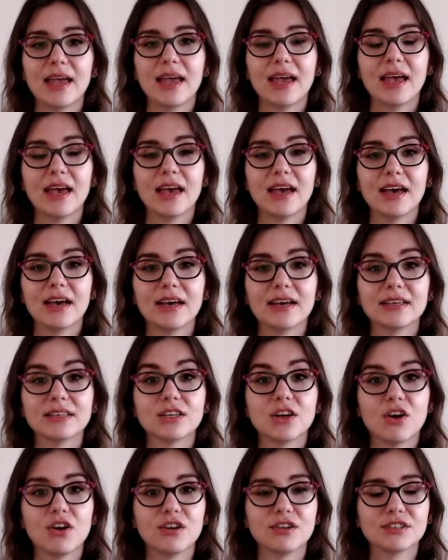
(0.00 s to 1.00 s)
and
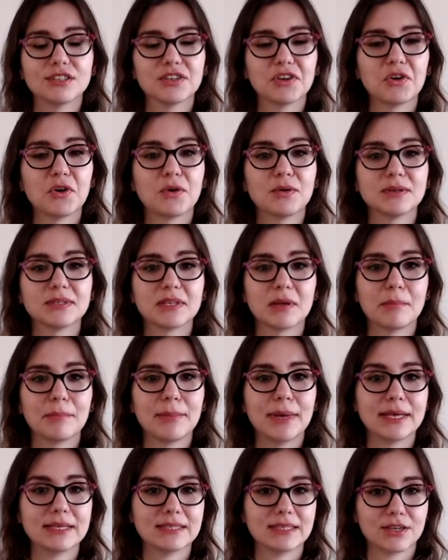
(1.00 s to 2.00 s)
also some
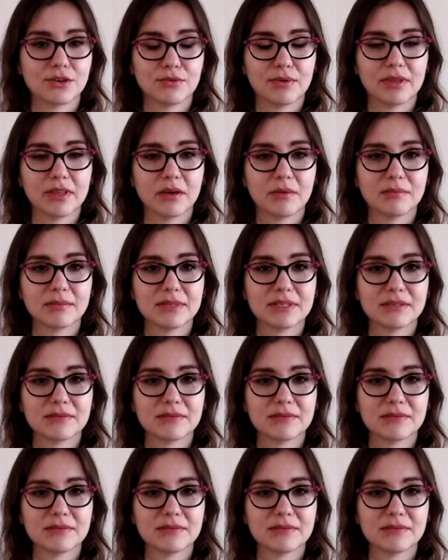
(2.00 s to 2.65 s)
basic rhythms.